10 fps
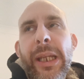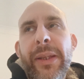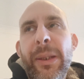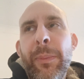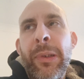
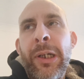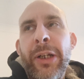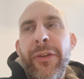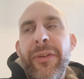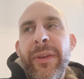the
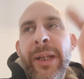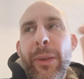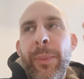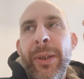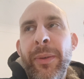appliance.
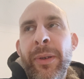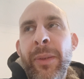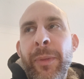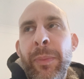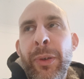That'll
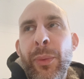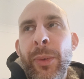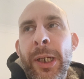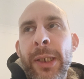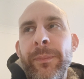become the blue
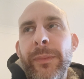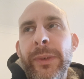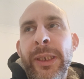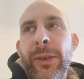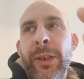wire.
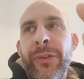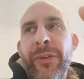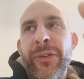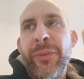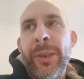That'll go
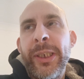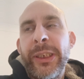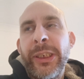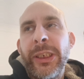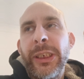to the
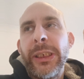switch.